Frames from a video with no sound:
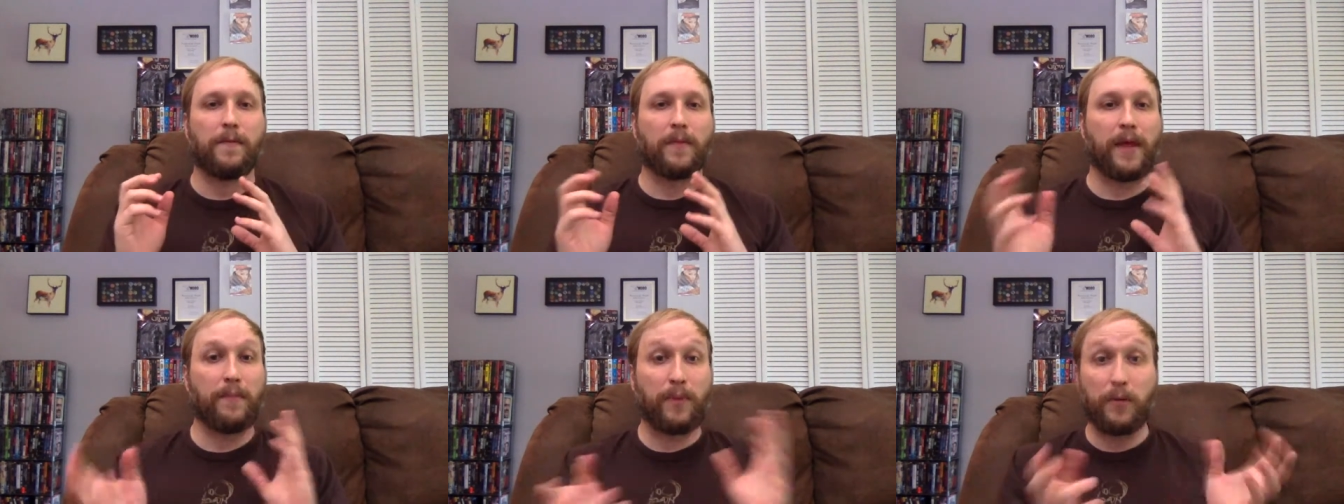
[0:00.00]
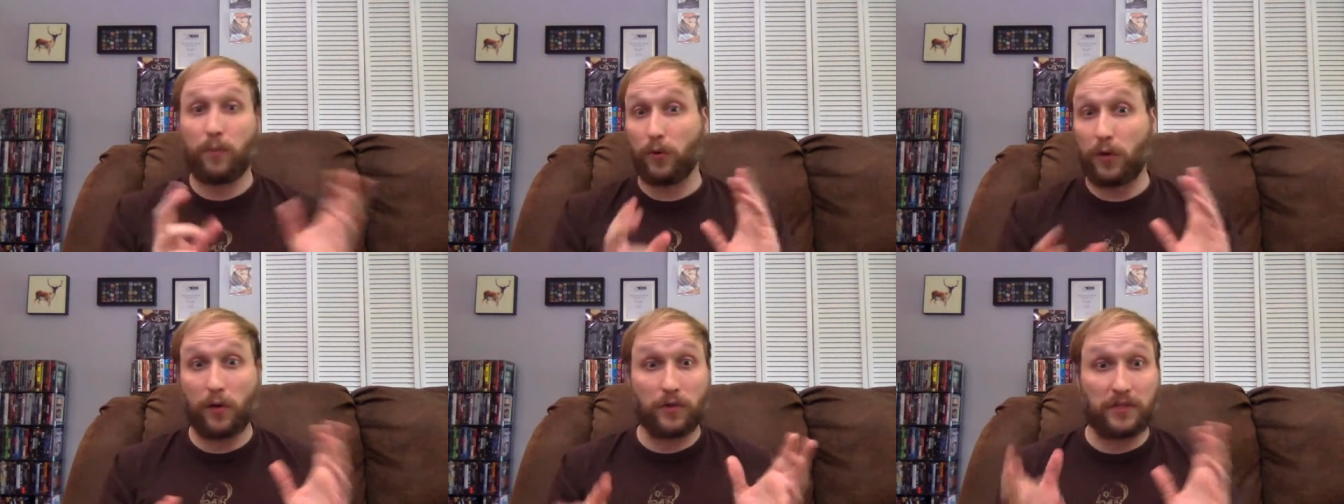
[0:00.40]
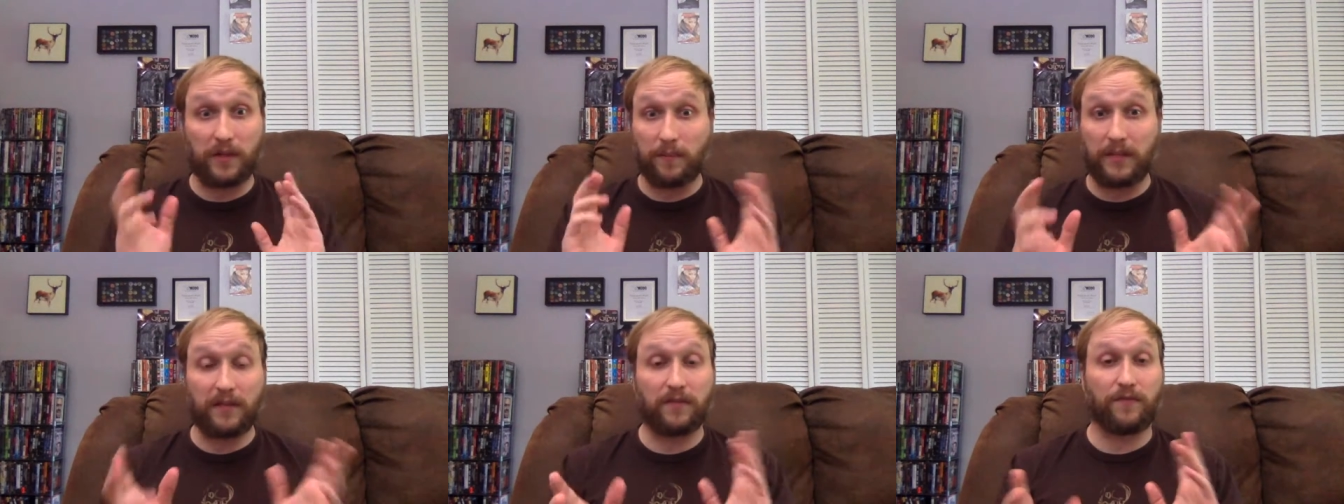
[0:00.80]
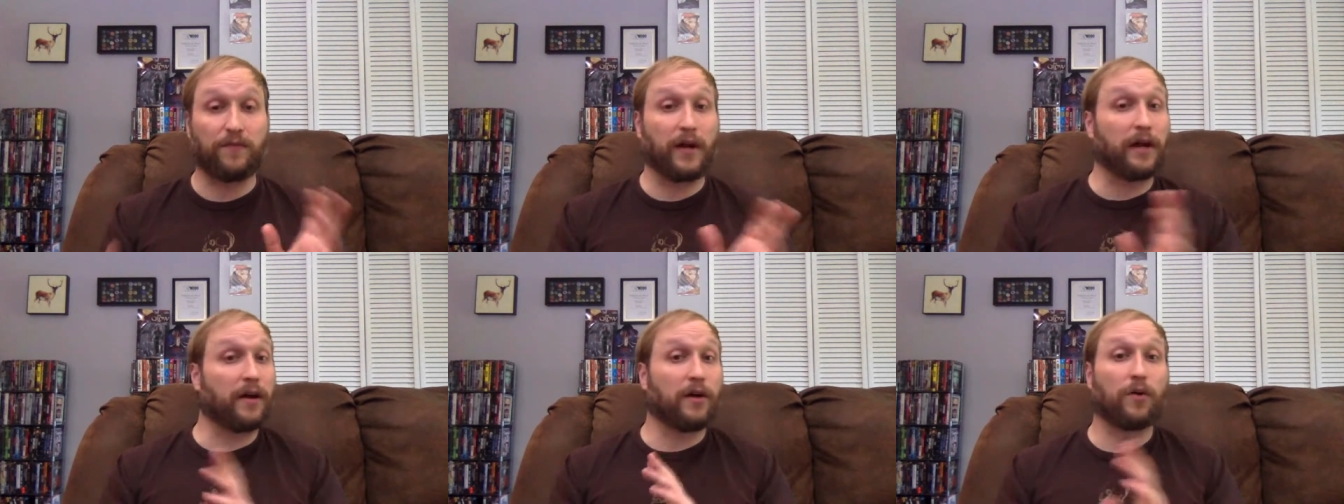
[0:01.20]
Let people know something's
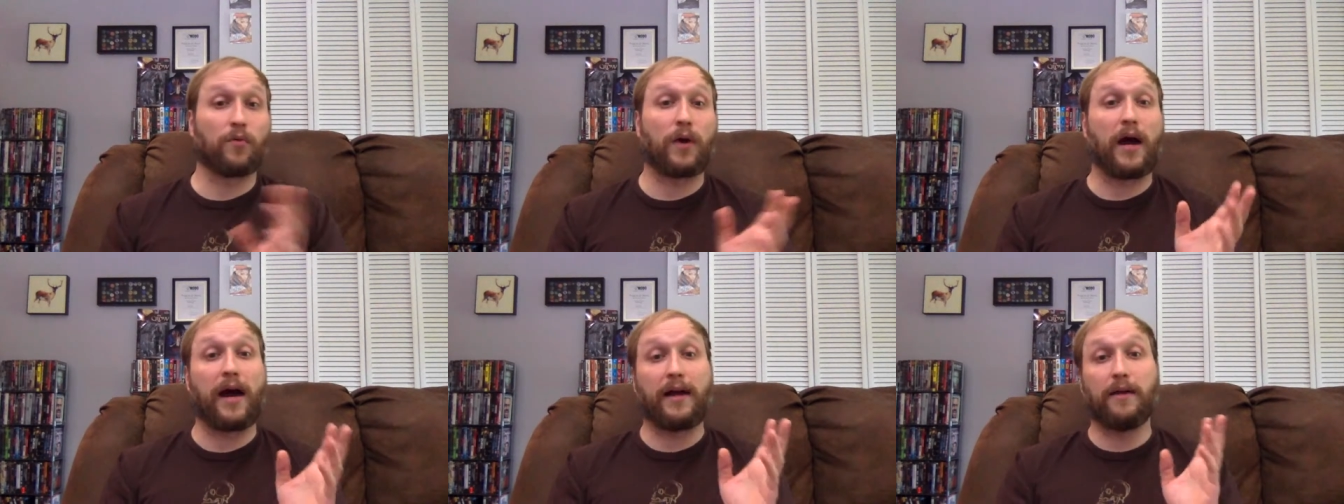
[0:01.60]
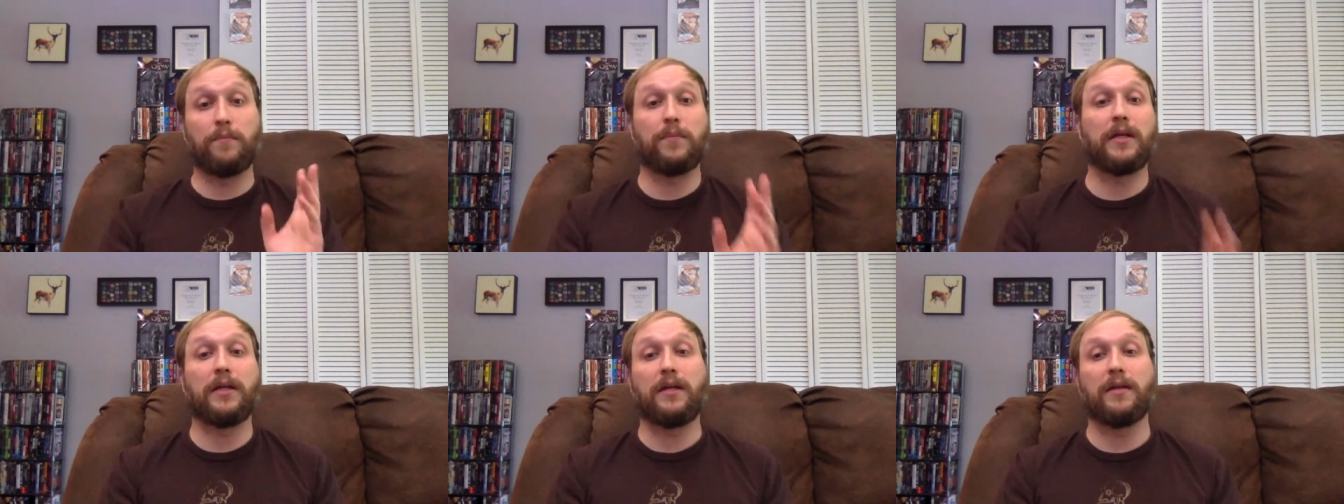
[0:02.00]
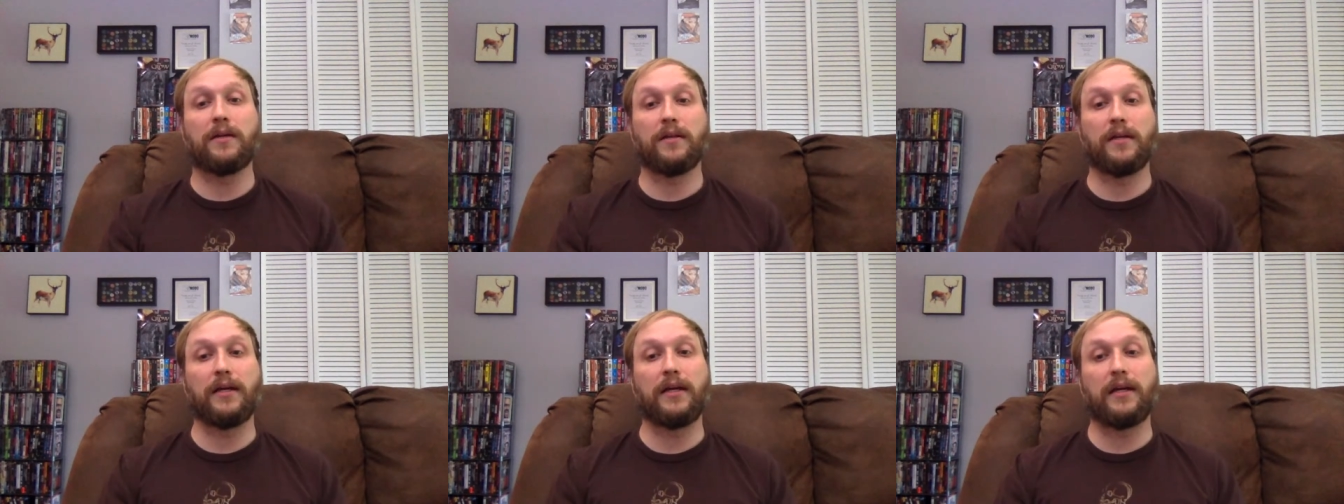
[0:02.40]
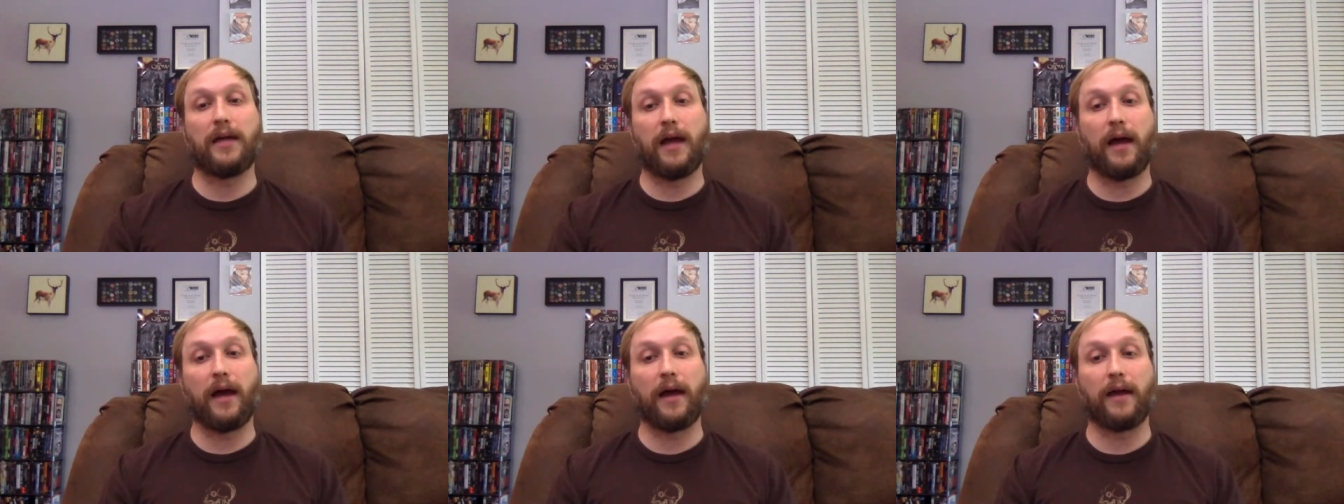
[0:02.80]
very awry immediately,
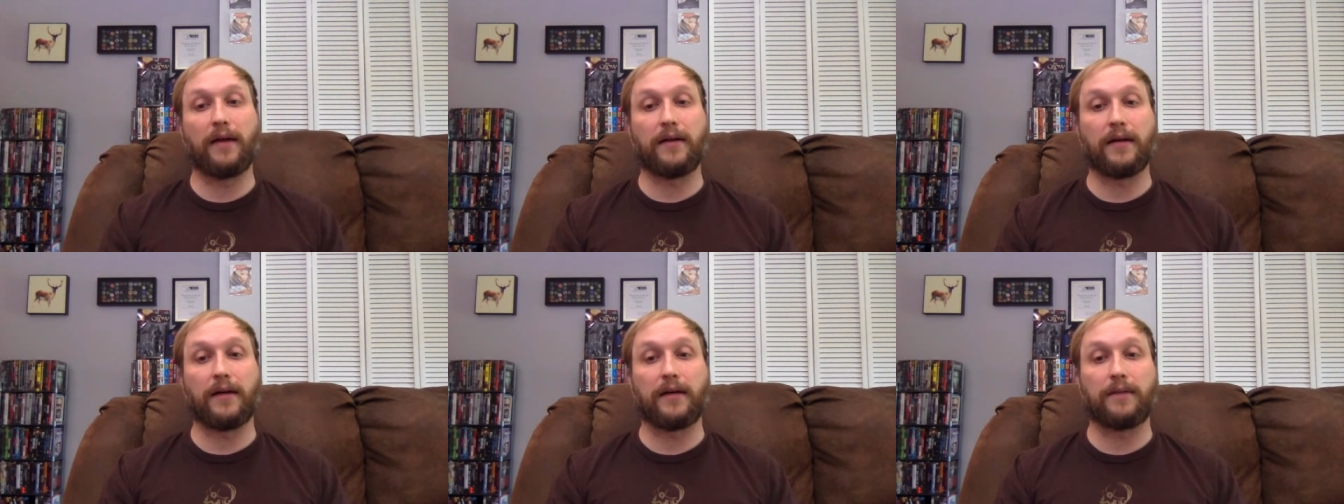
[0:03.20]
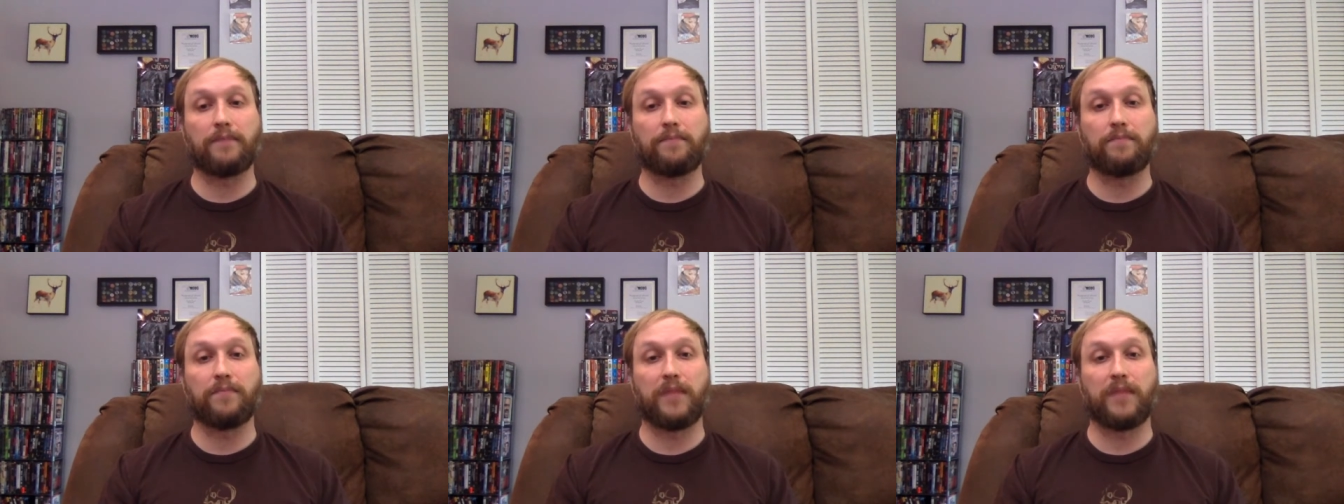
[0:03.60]
and um,